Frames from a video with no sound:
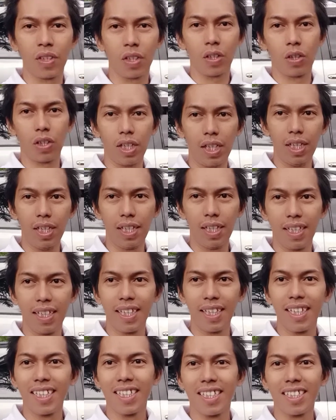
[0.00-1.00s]
Okay,
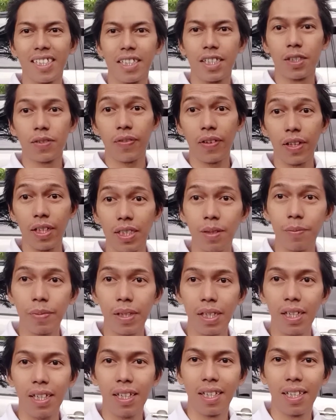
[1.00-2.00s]
this is very simple.